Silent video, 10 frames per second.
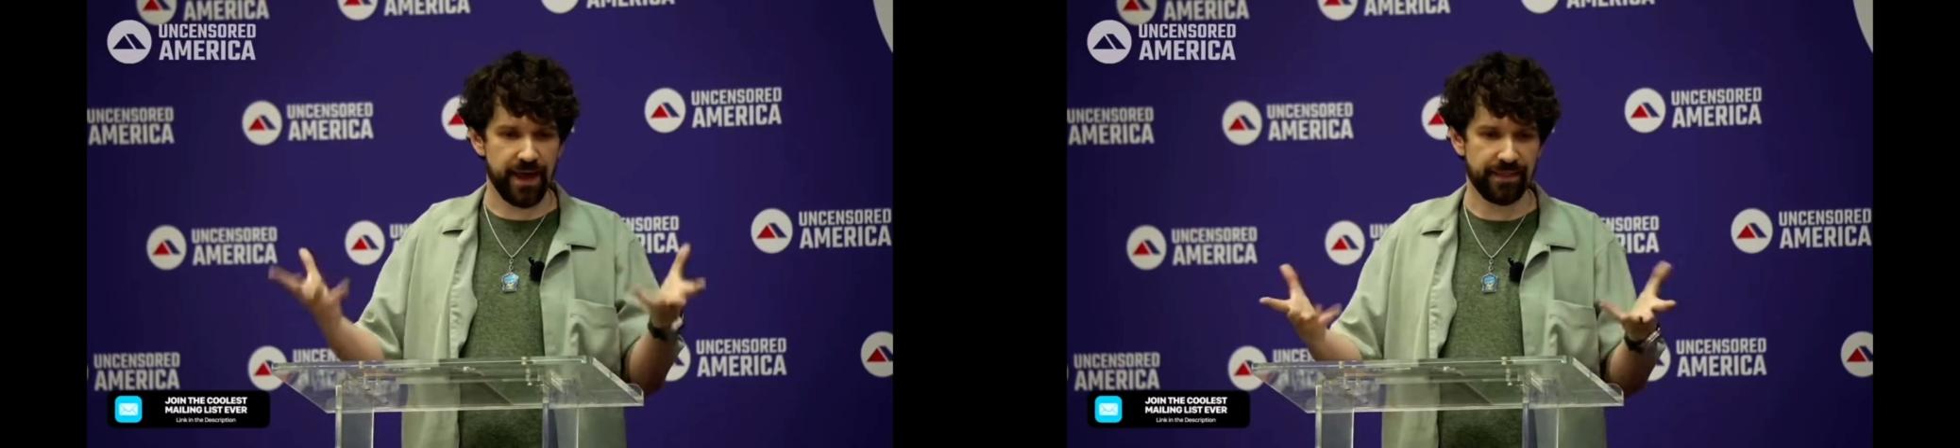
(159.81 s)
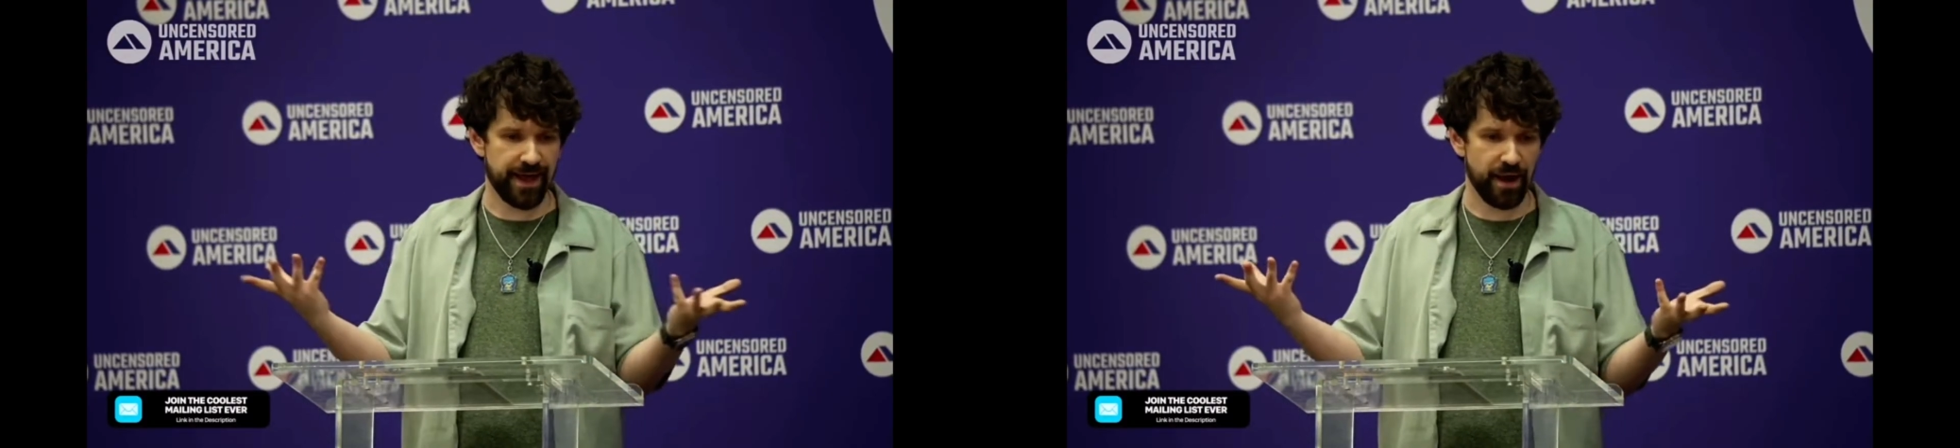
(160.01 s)

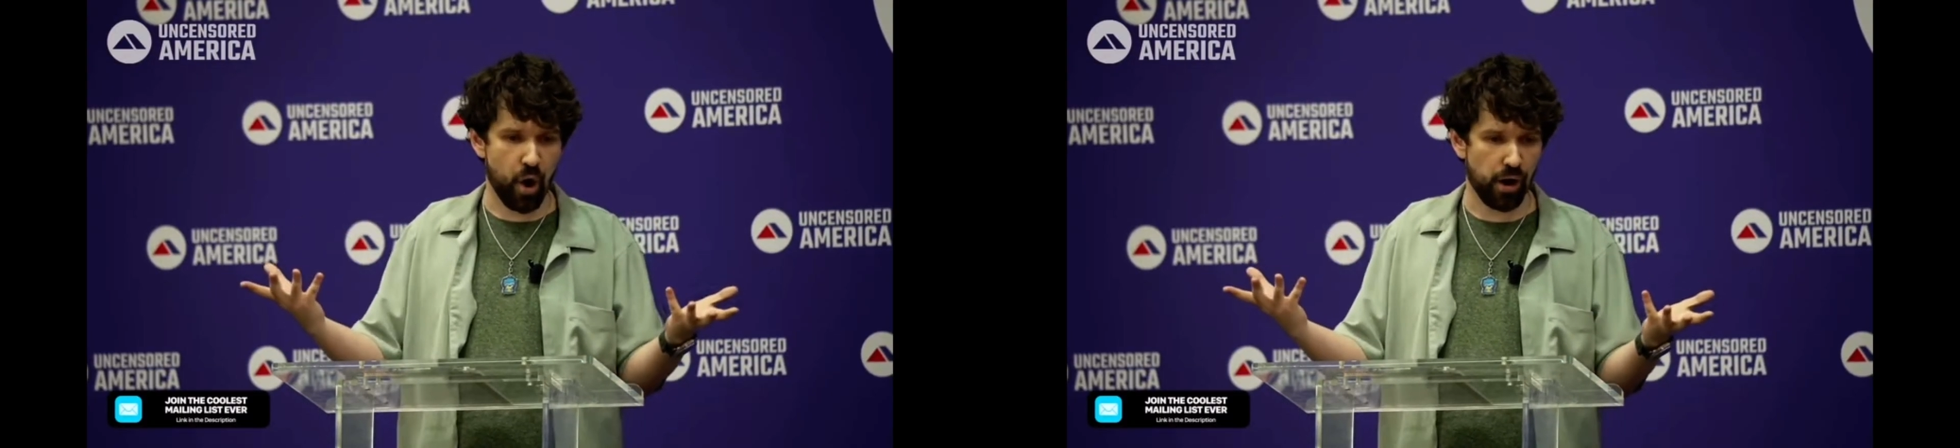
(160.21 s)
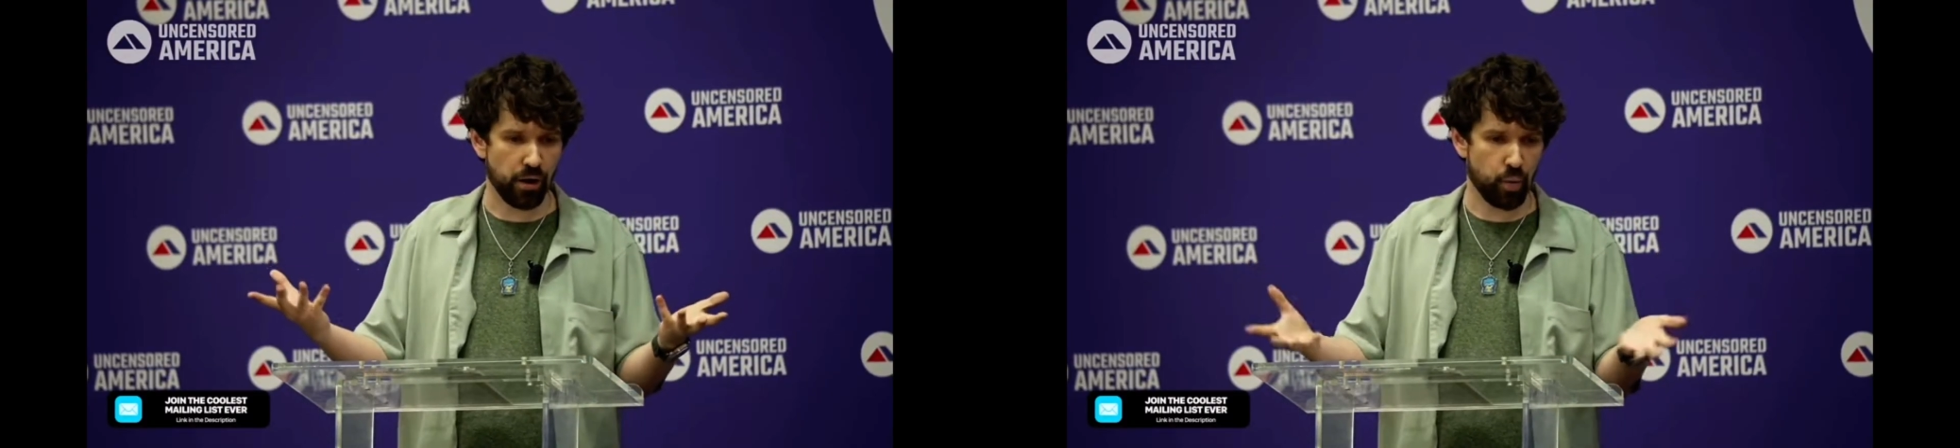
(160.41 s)
they
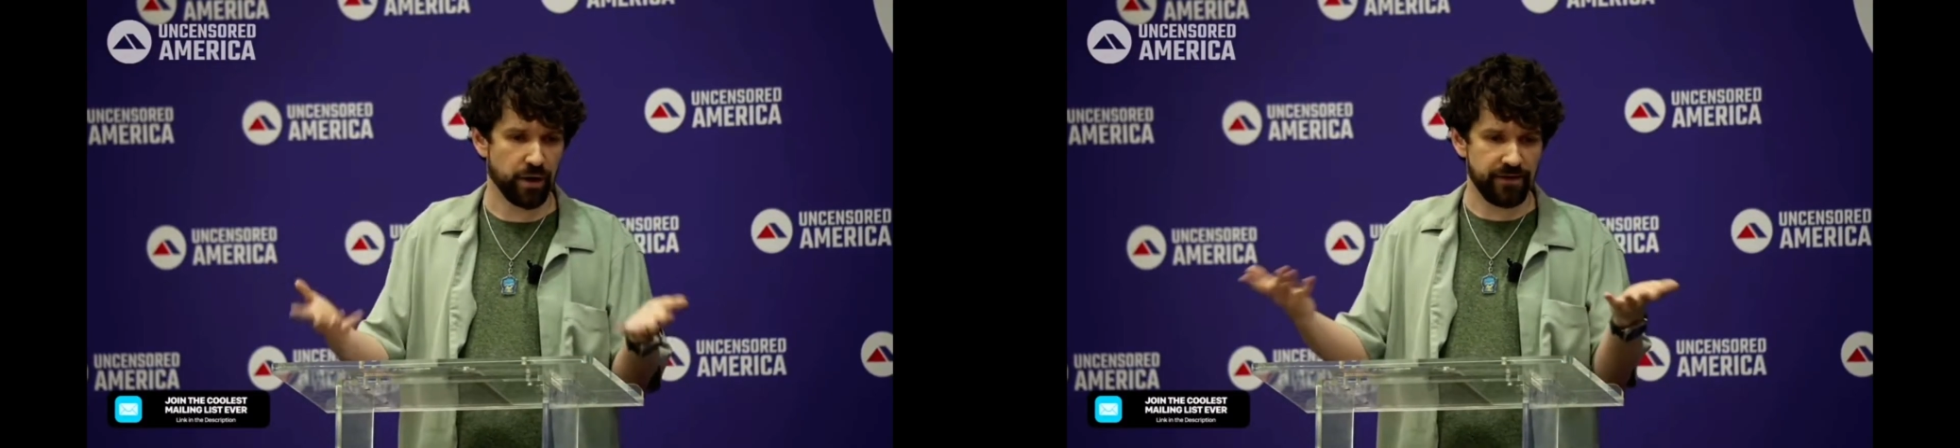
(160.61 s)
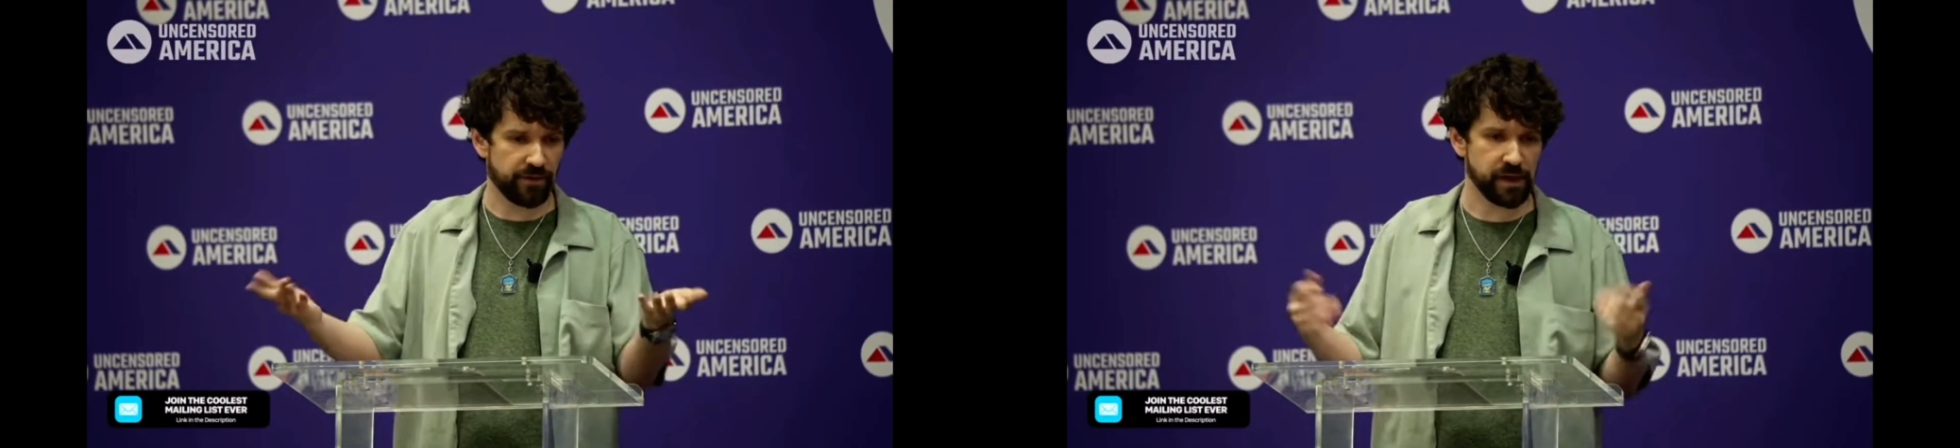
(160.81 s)
are
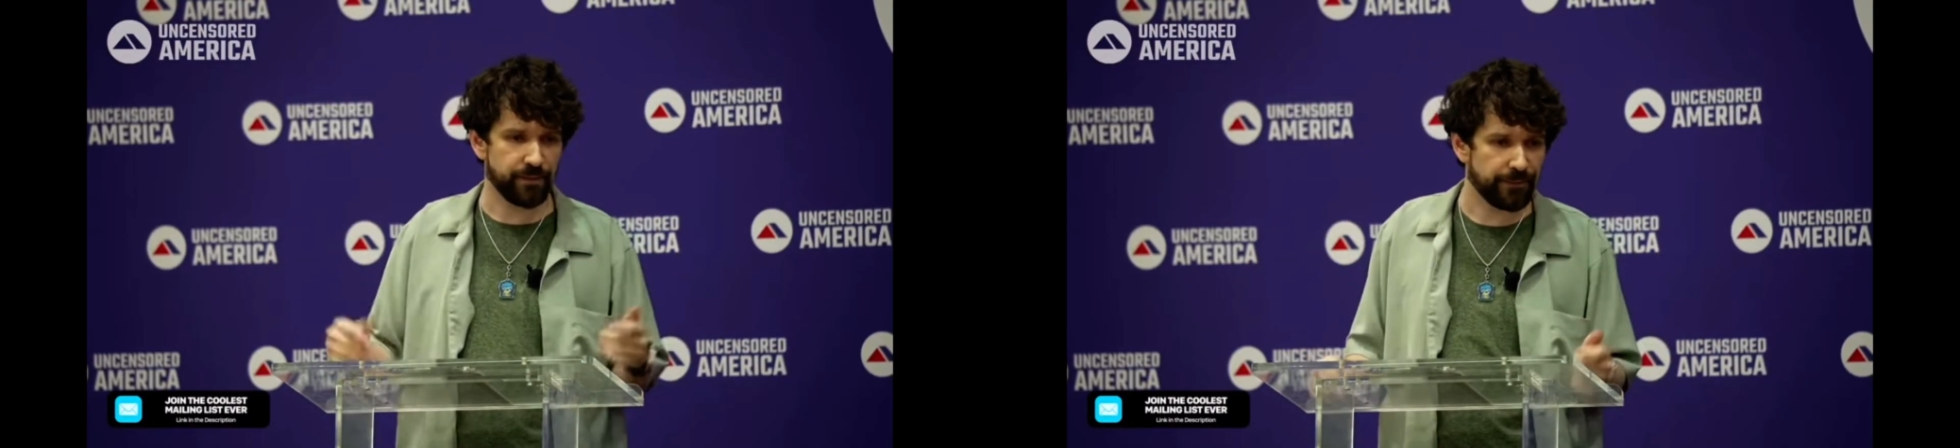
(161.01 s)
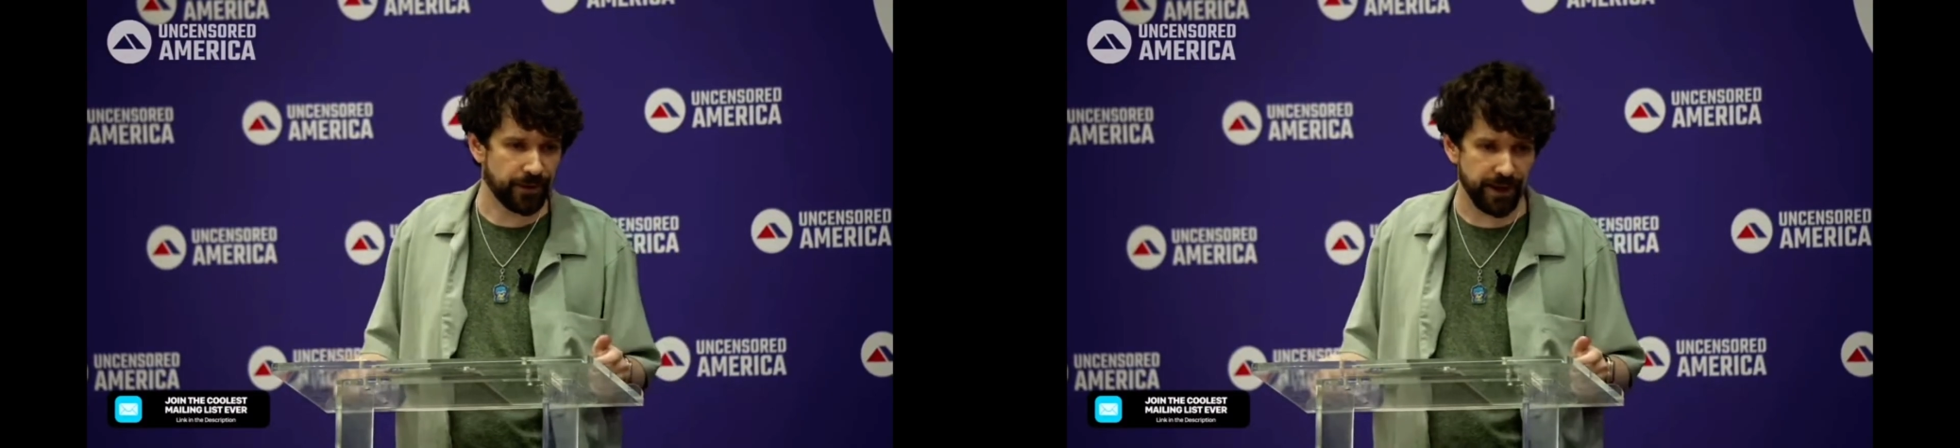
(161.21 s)
working for these
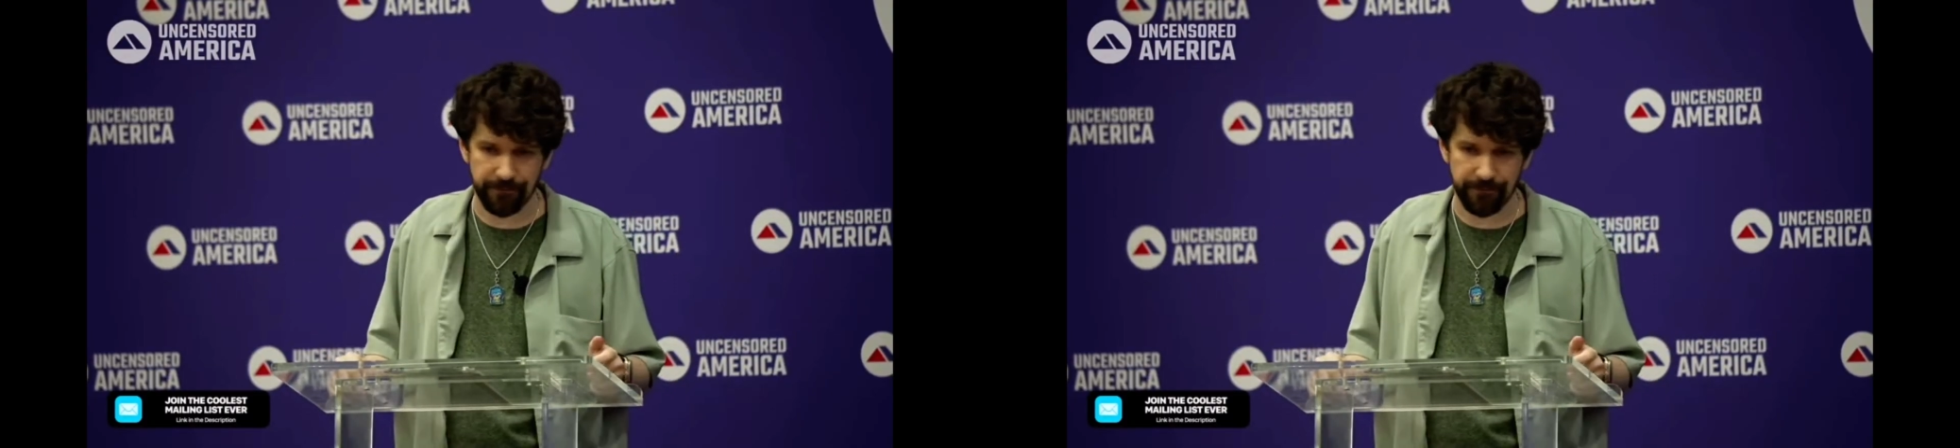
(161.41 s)
people in.